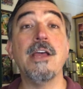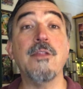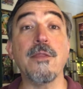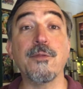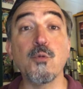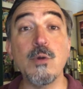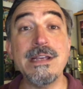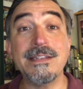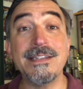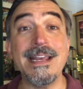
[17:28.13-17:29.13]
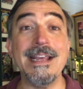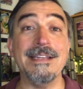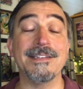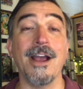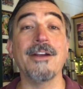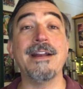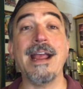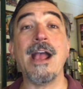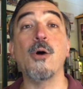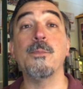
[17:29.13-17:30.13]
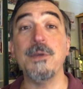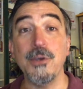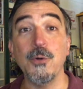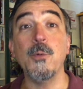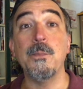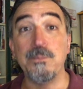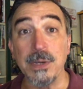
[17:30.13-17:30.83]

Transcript: The 3 C's are going to help you